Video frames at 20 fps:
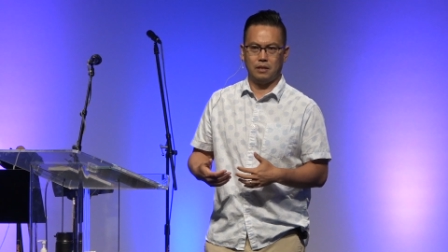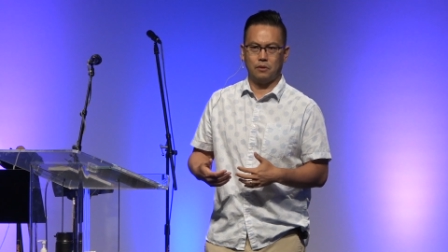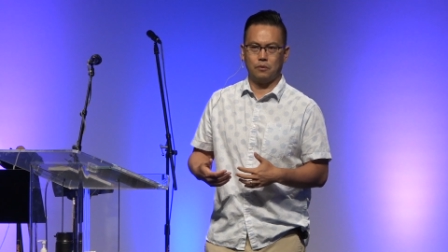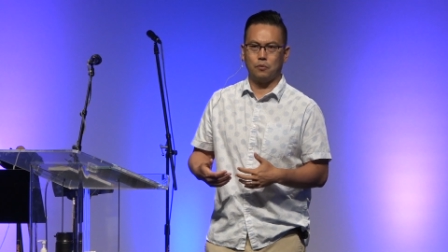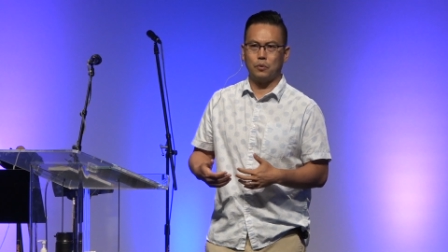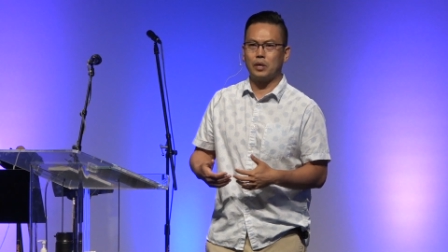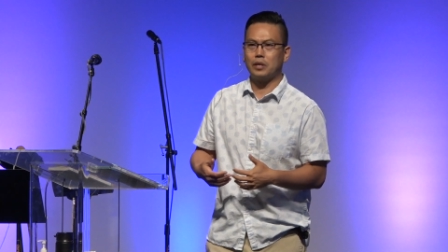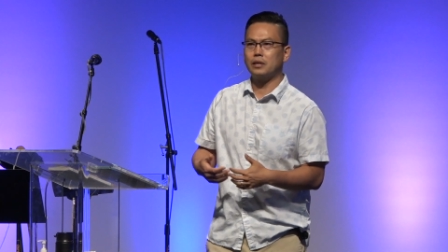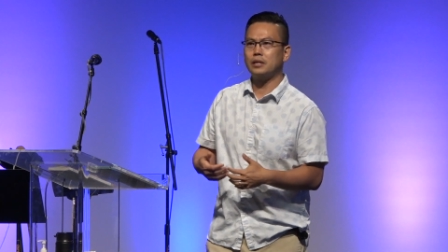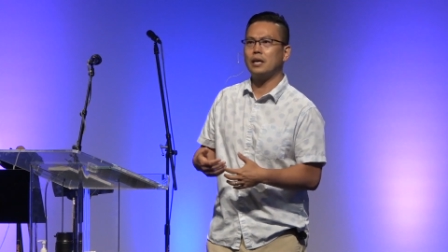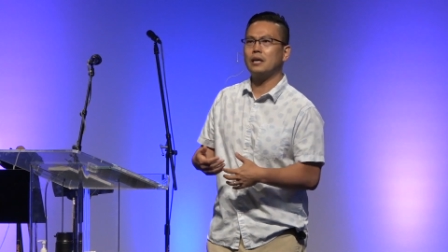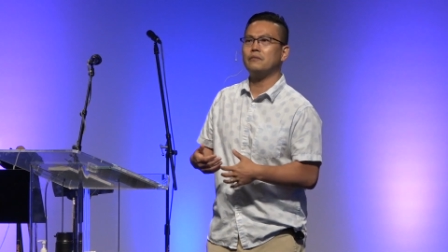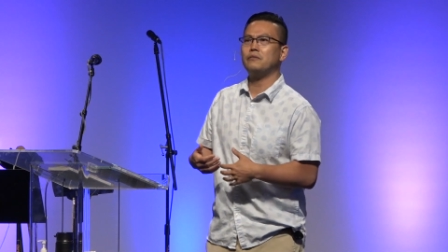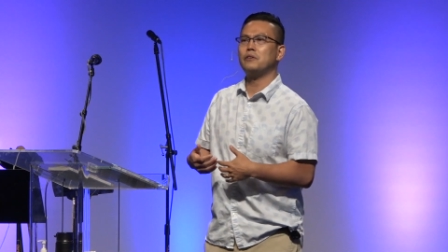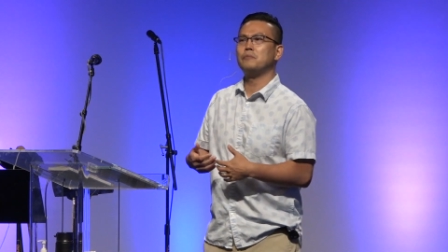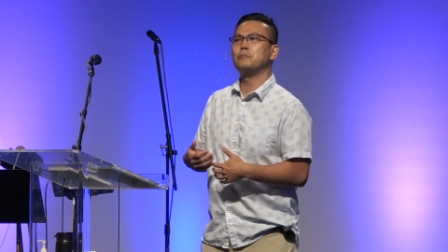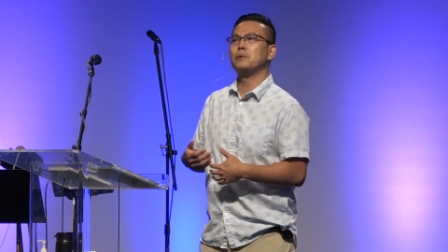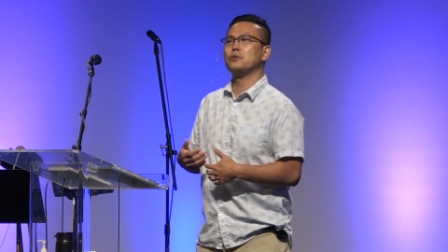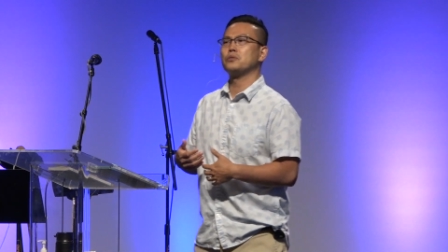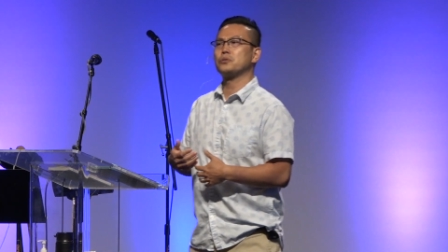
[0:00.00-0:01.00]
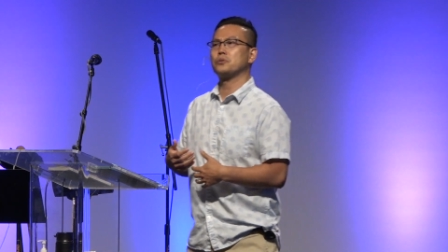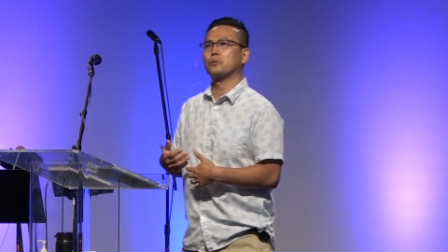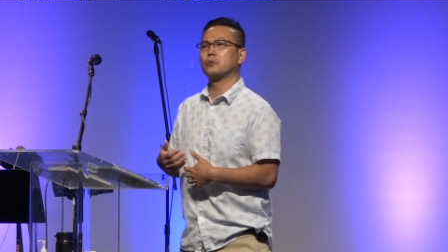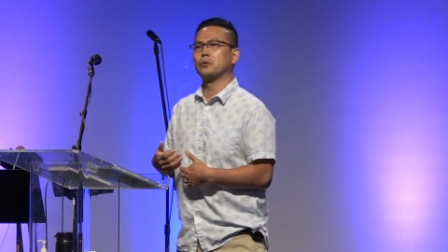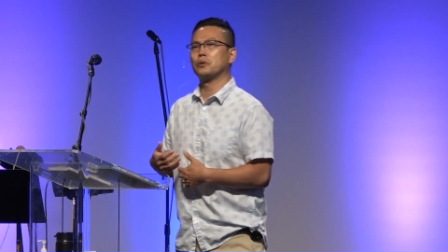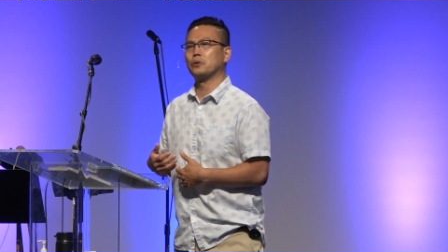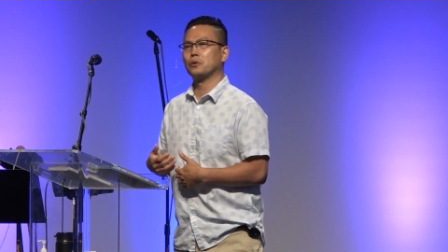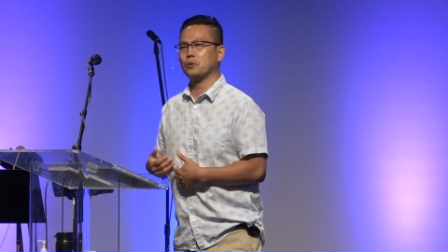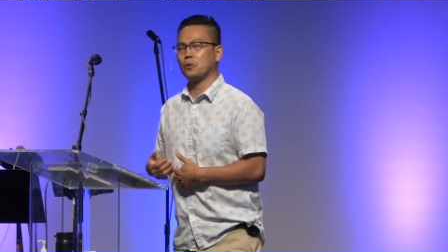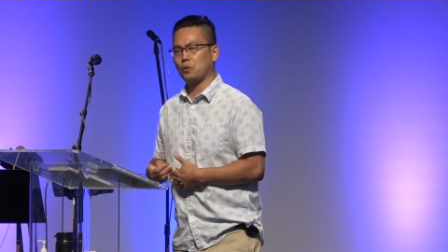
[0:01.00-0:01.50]
where love of most will
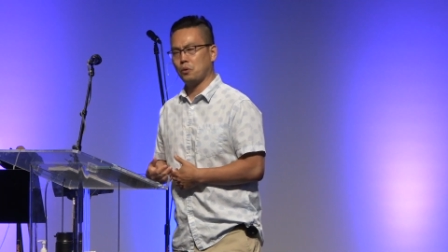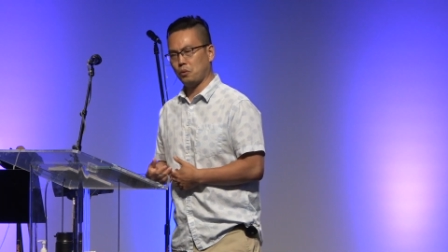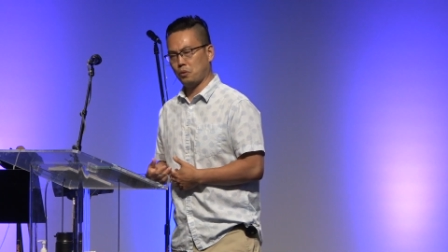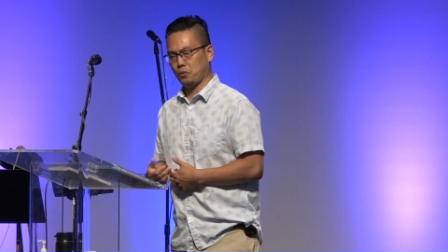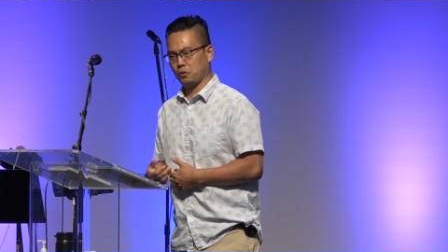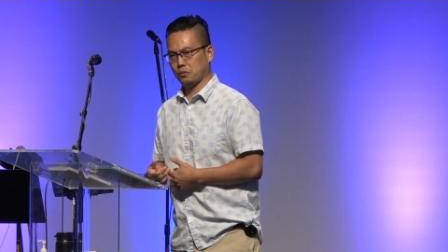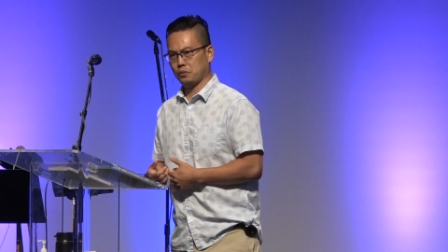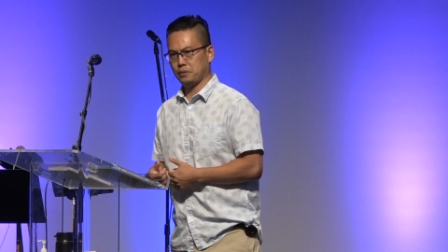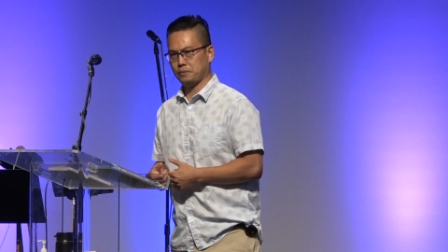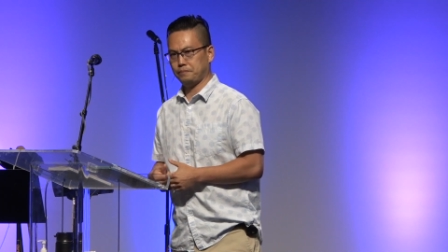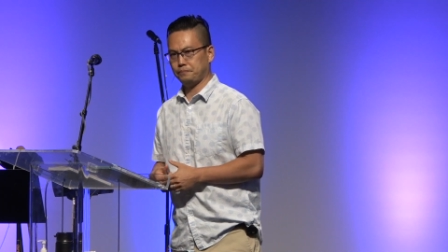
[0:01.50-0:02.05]
grow cold?